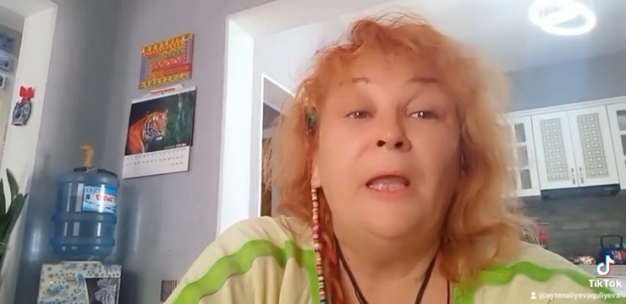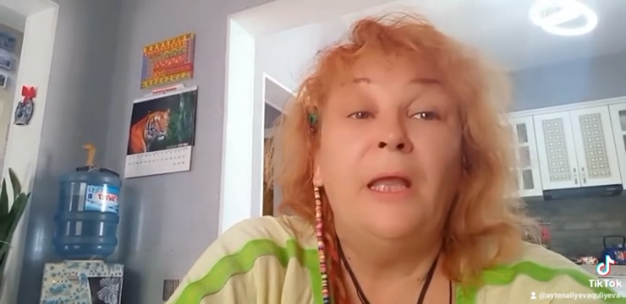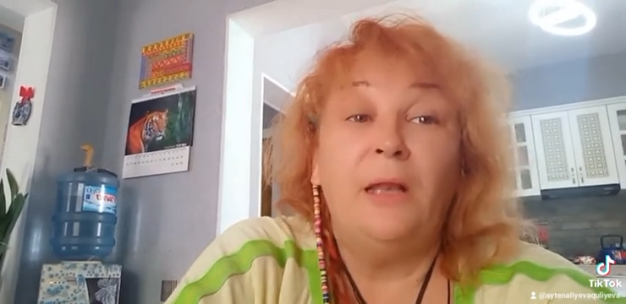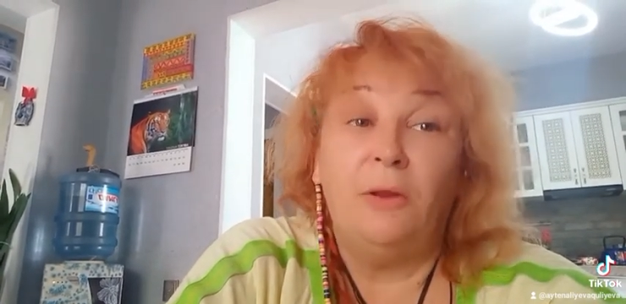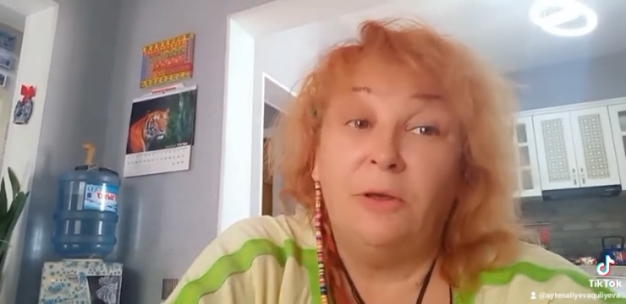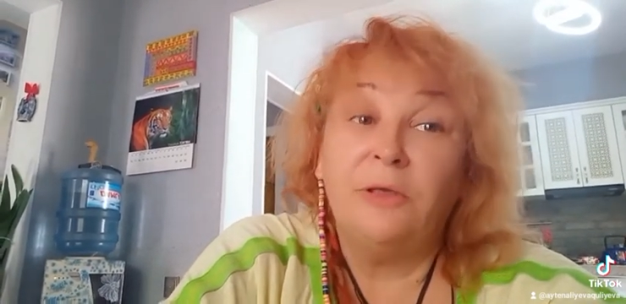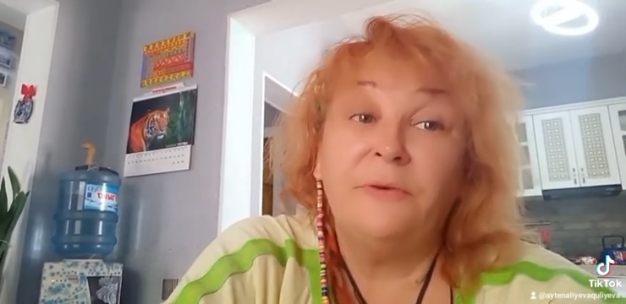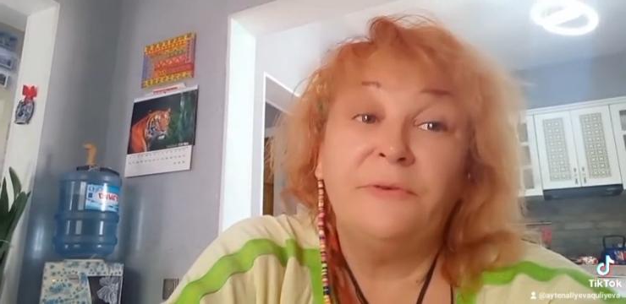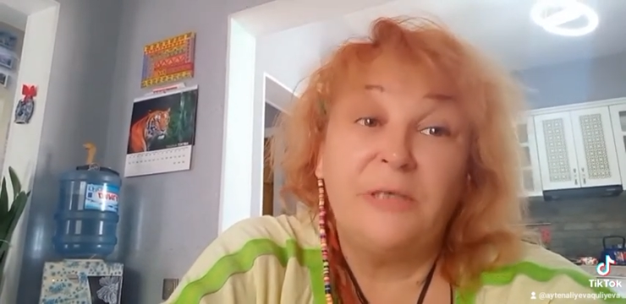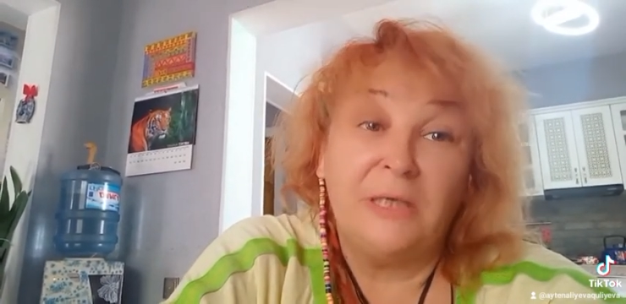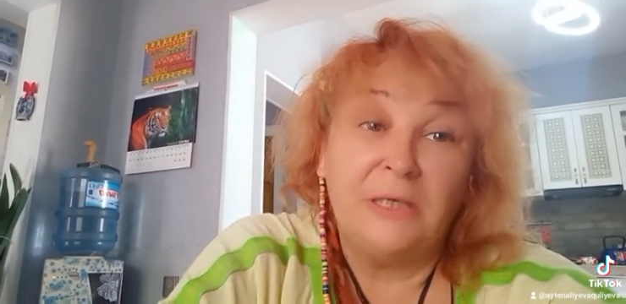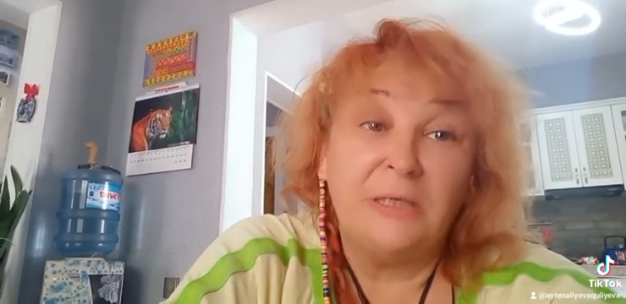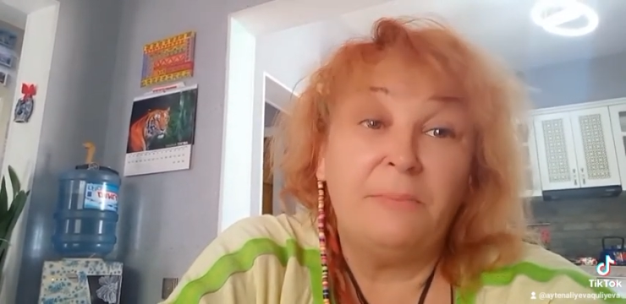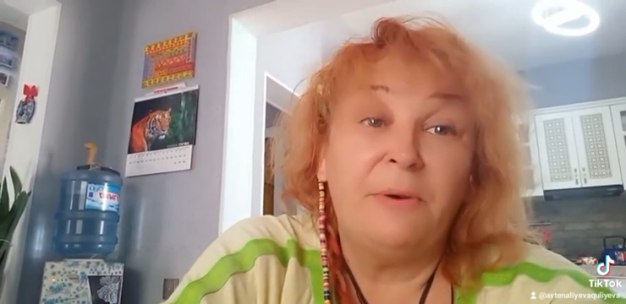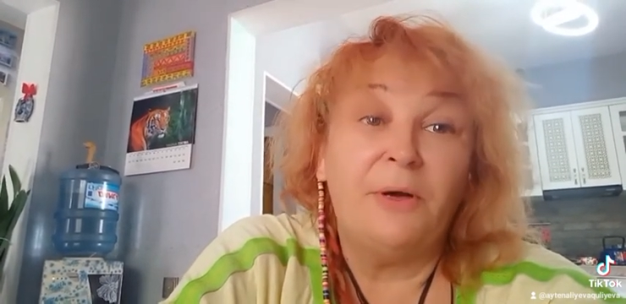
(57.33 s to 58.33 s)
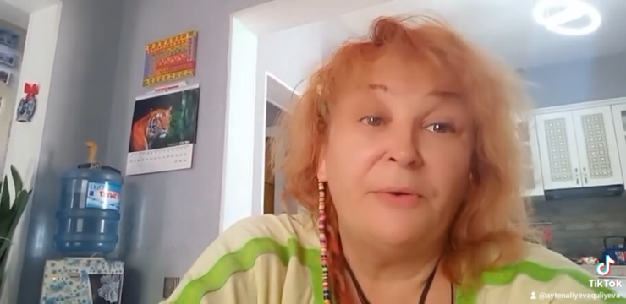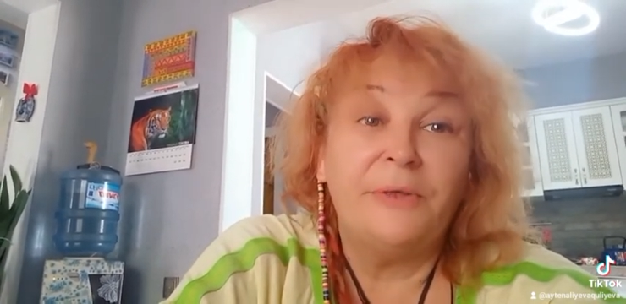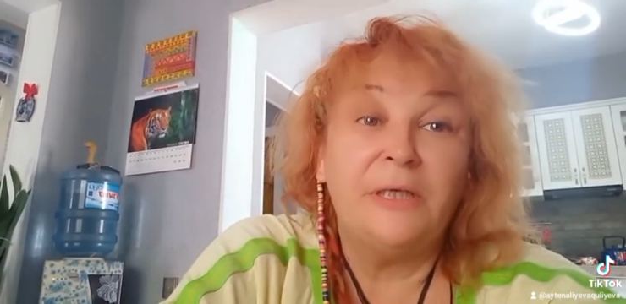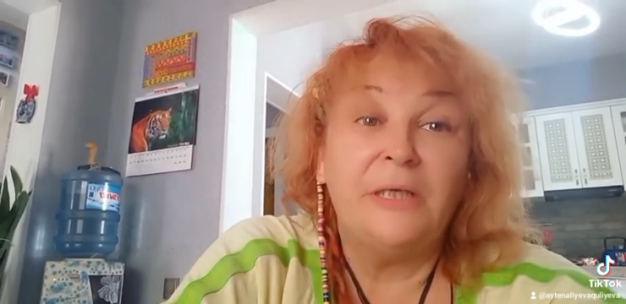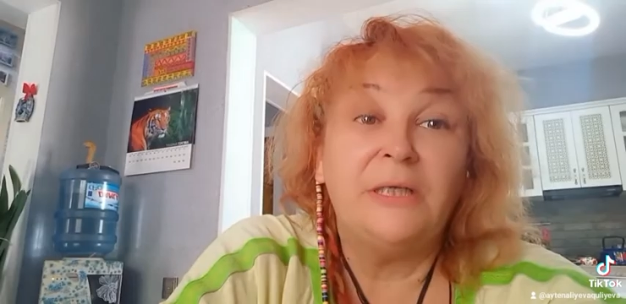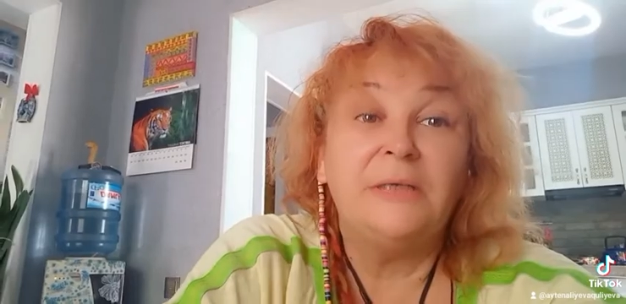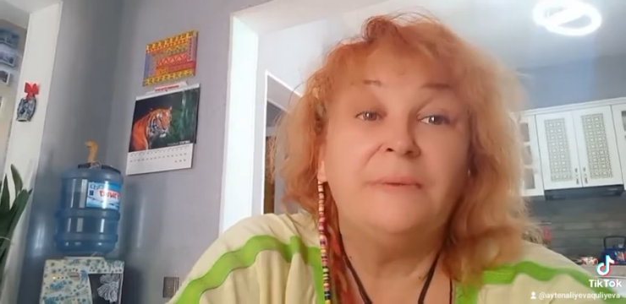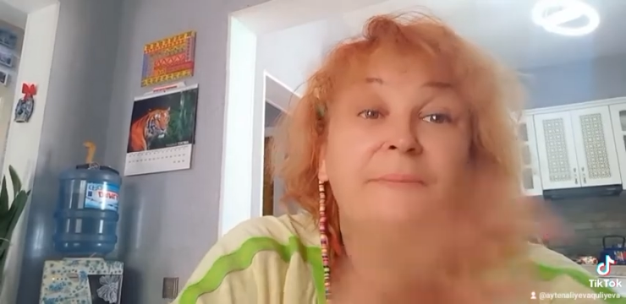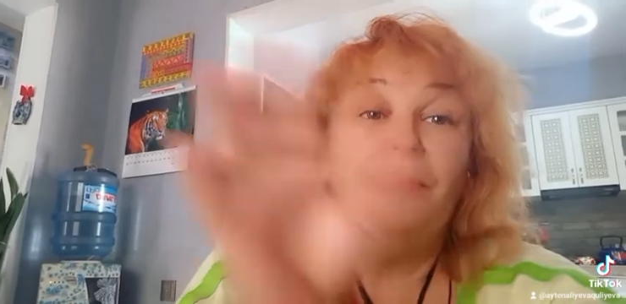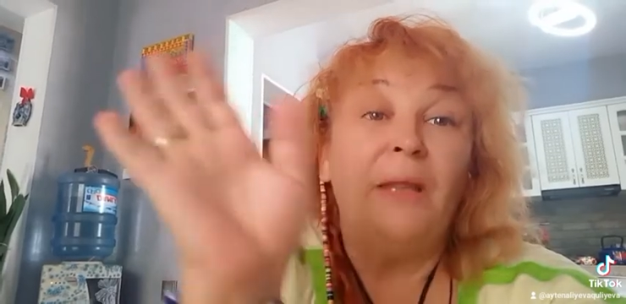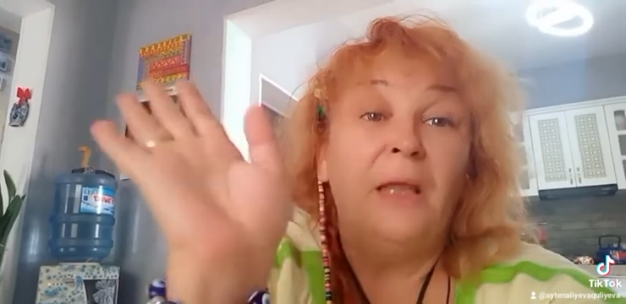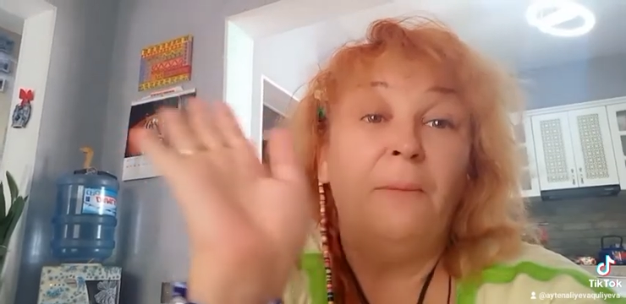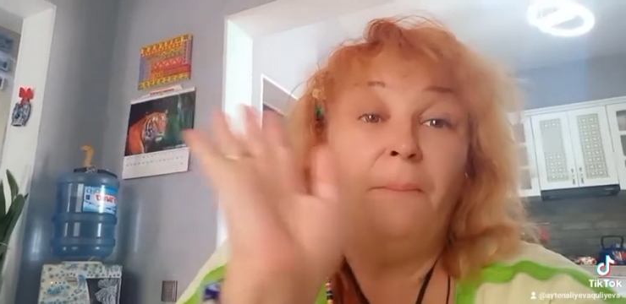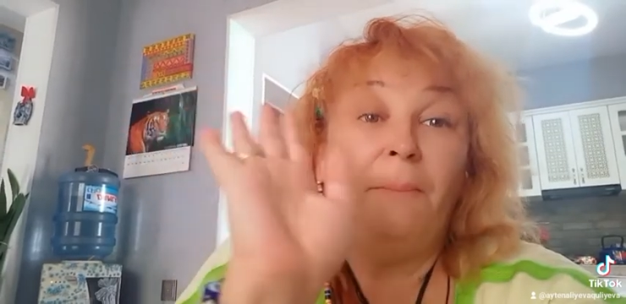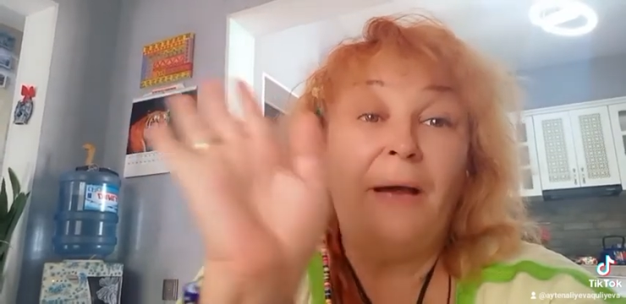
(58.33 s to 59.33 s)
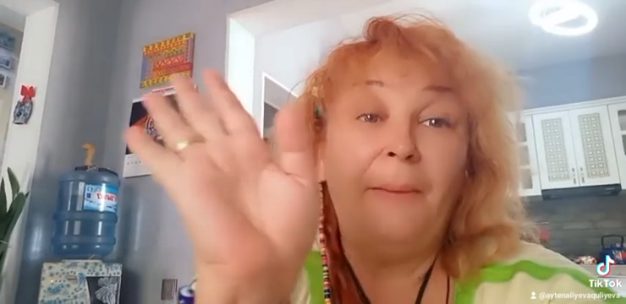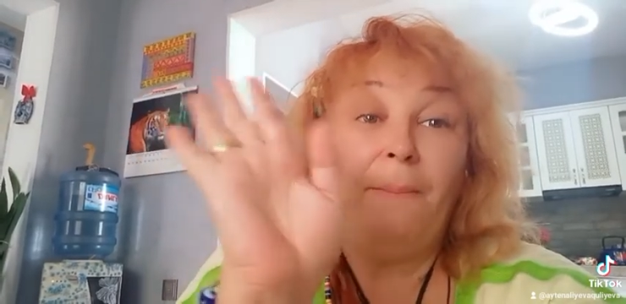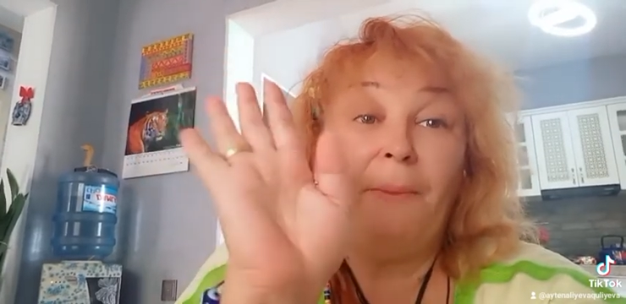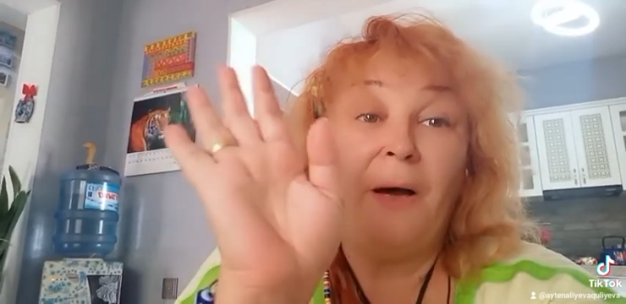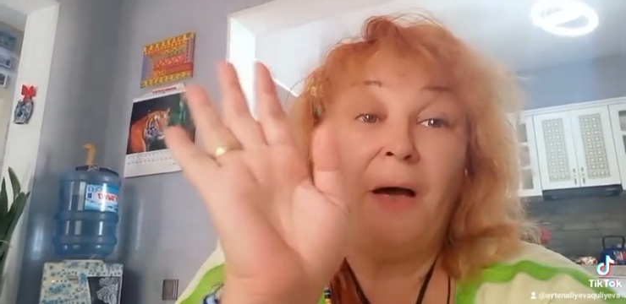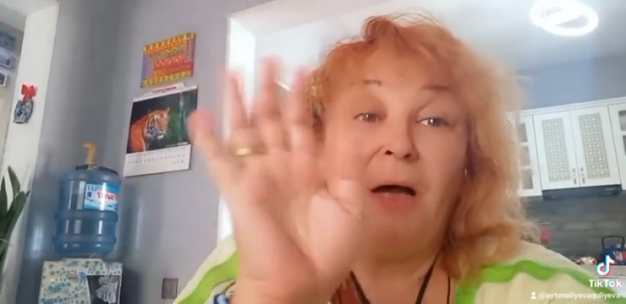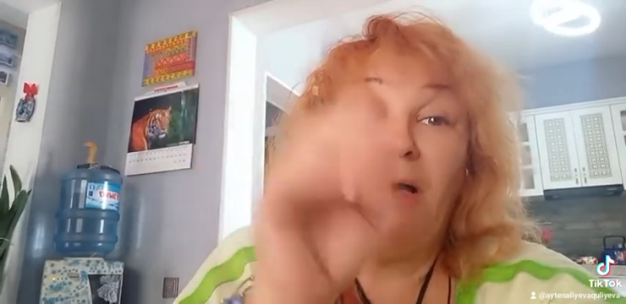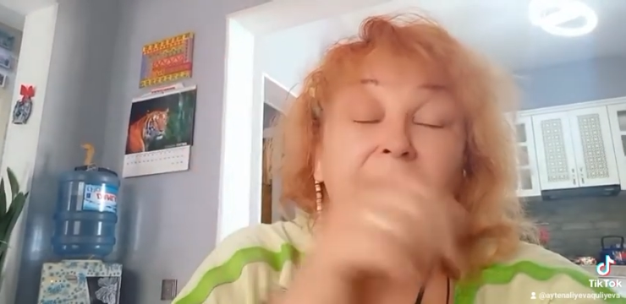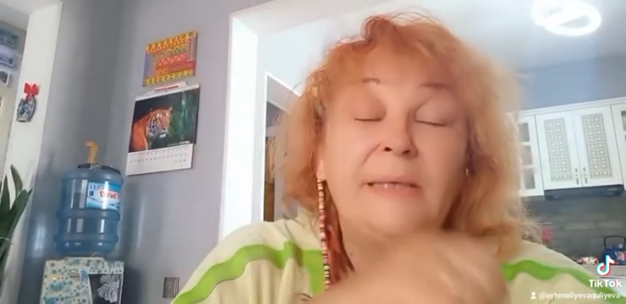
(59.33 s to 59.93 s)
a lot of things about it. Bye-bye.